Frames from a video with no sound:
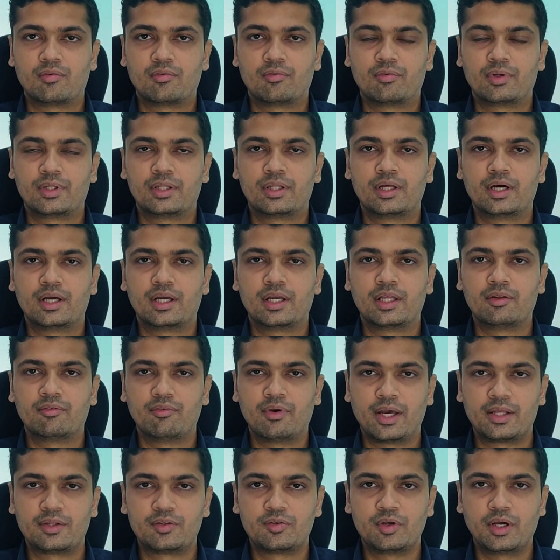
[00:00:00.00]
with the
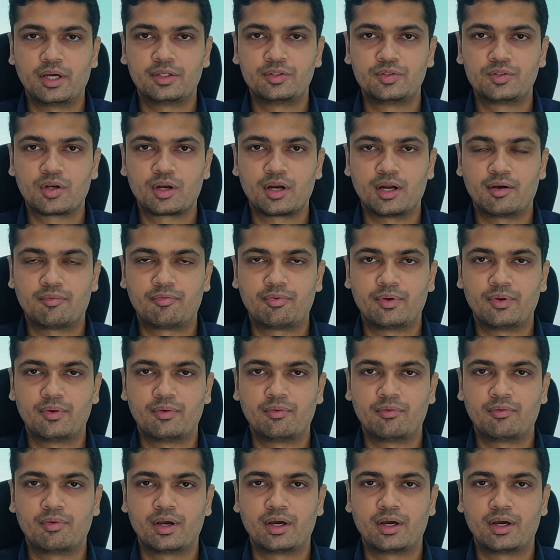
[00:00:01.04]
invasive angiography,